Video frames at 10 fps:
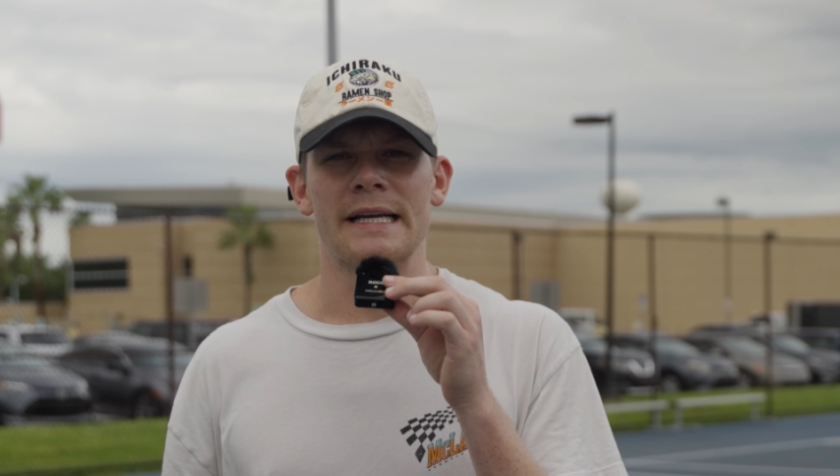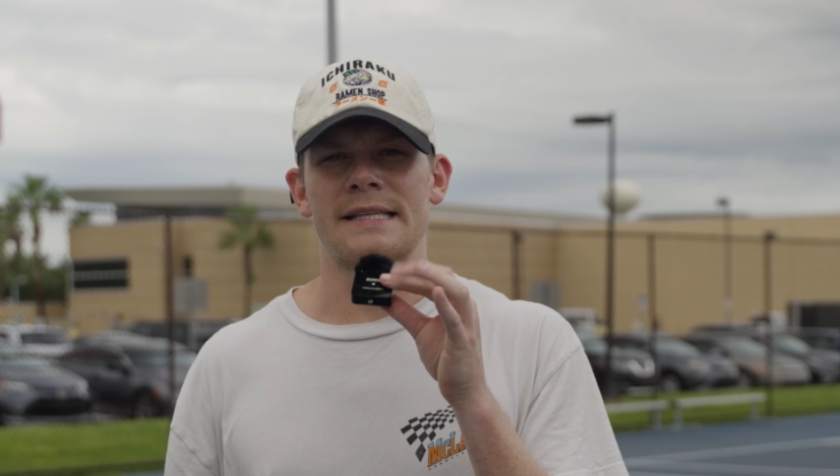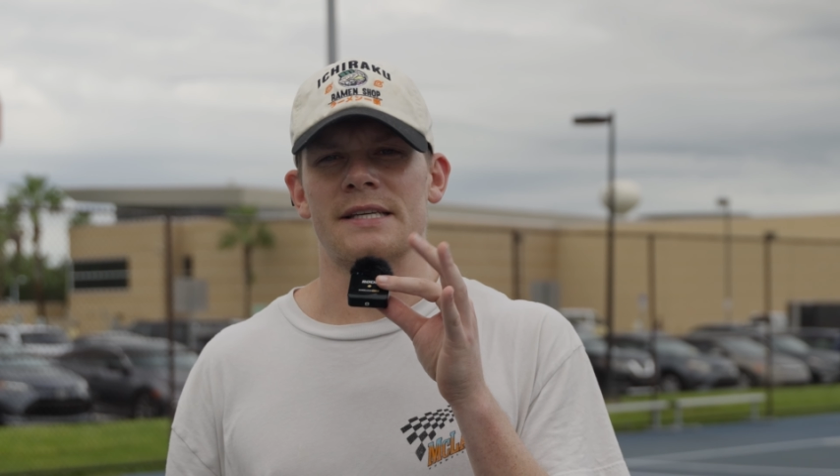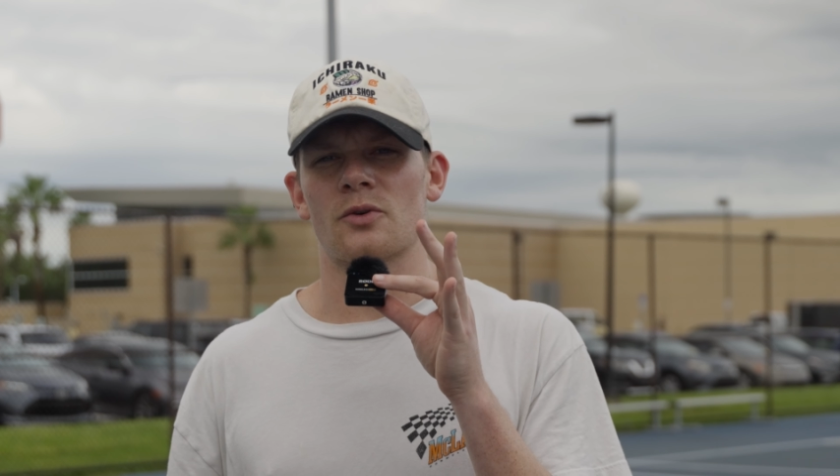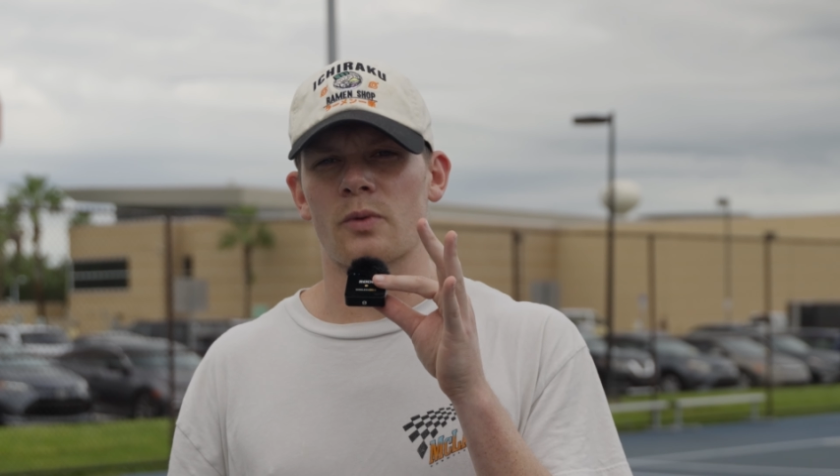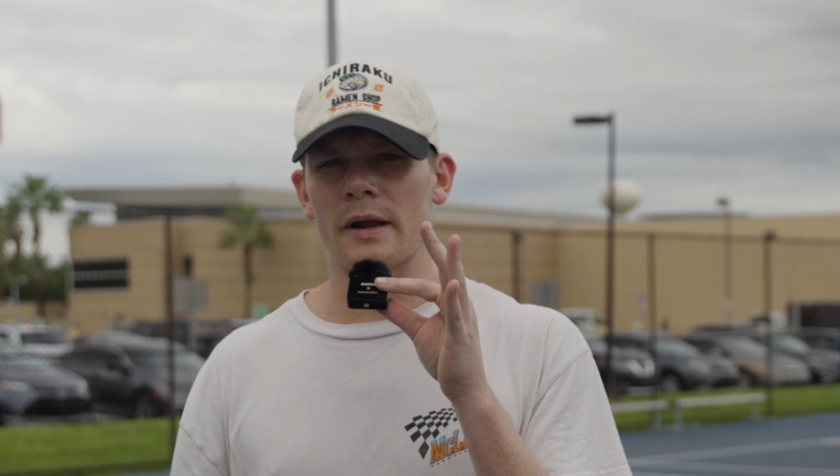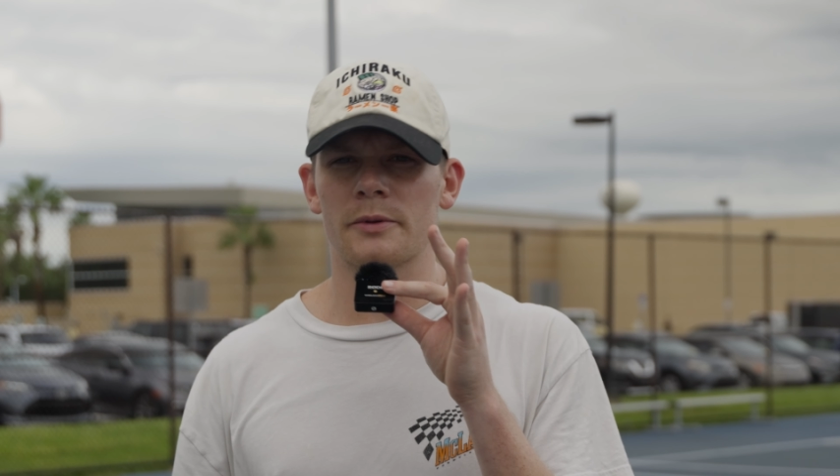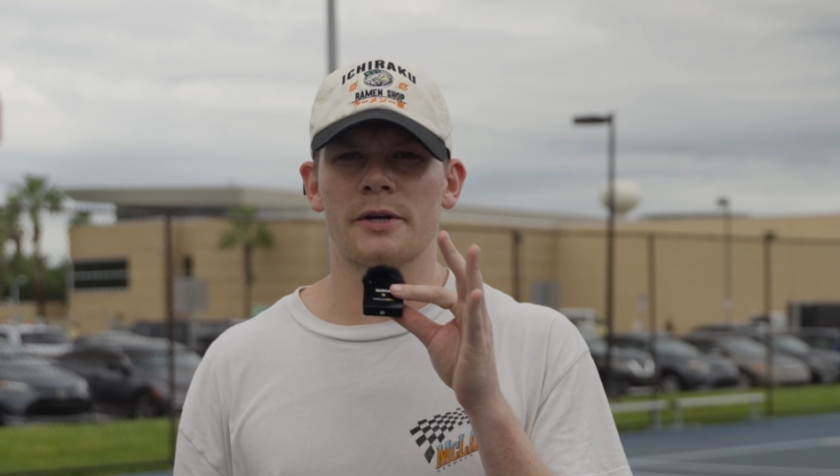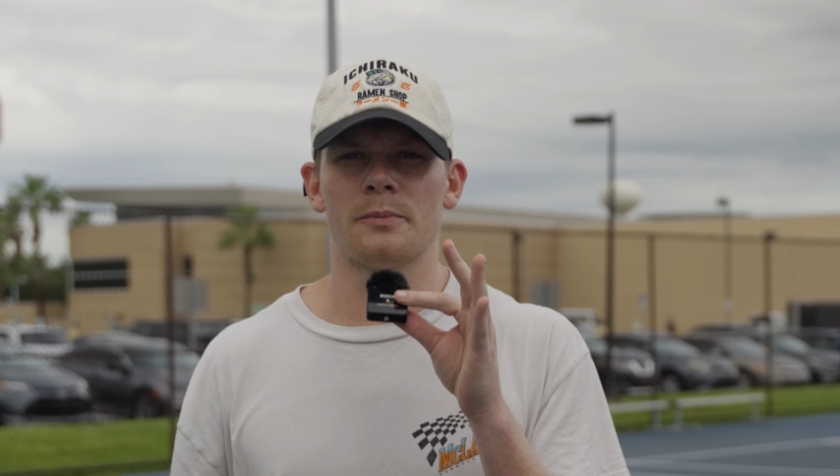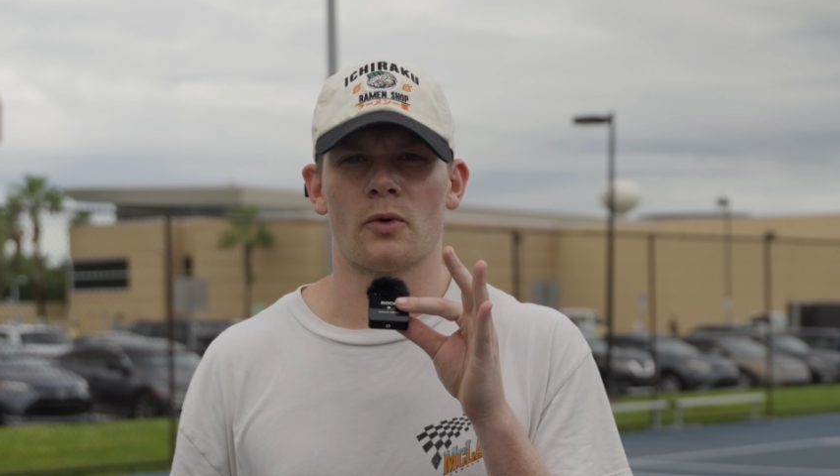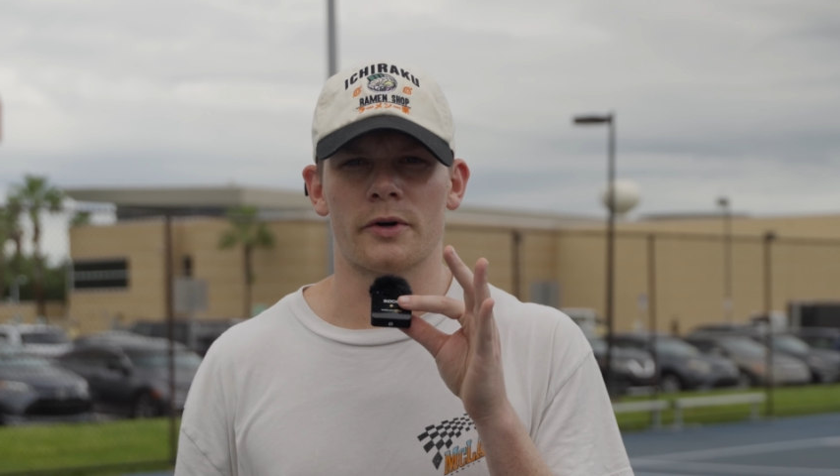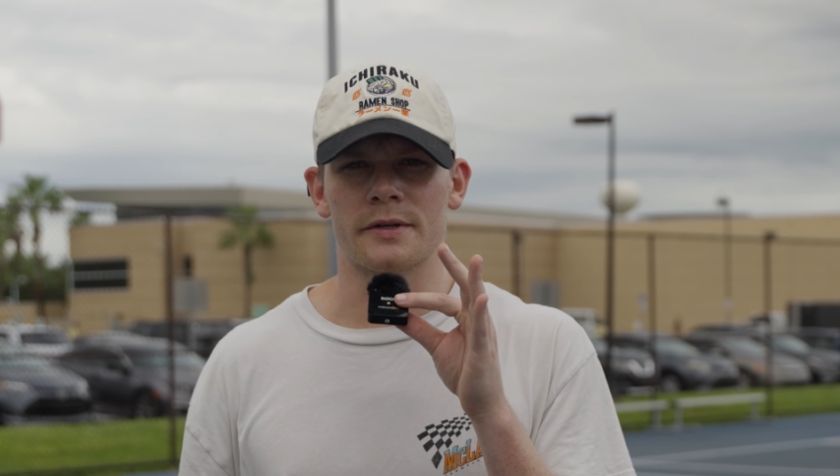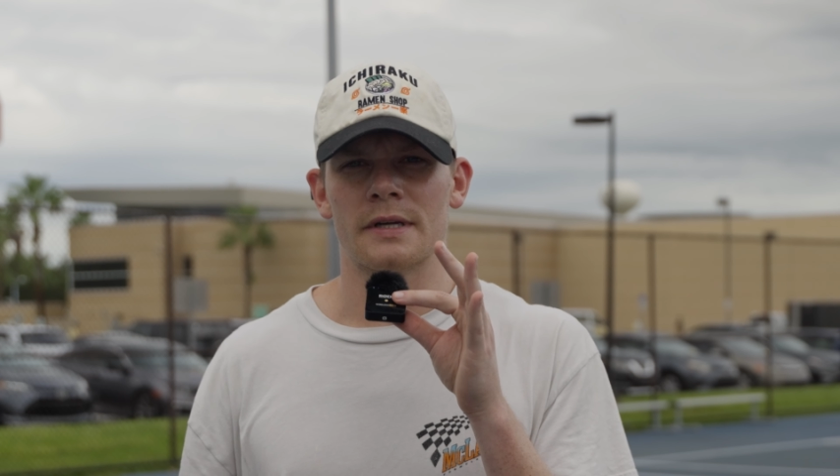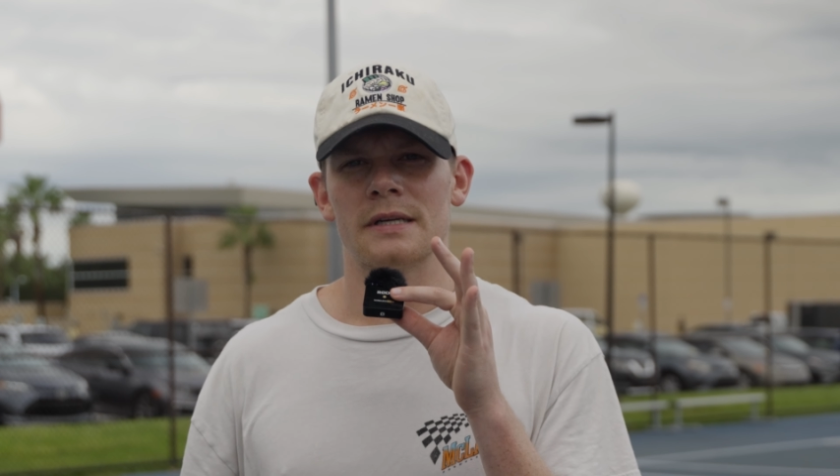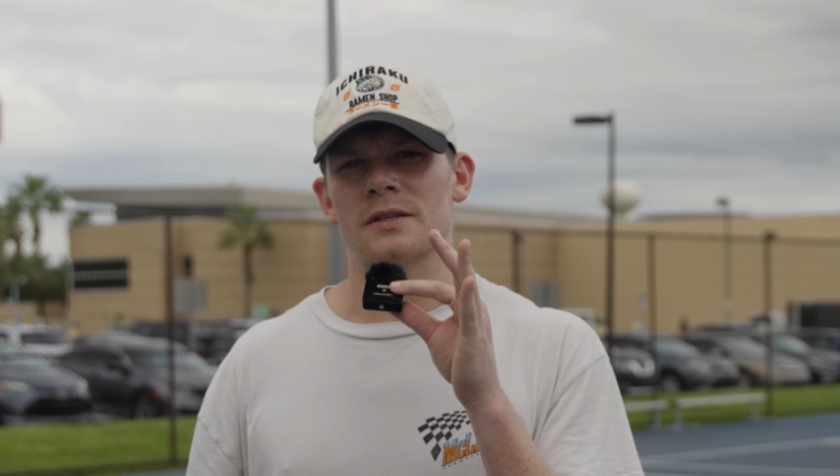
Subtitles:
it's incredibly important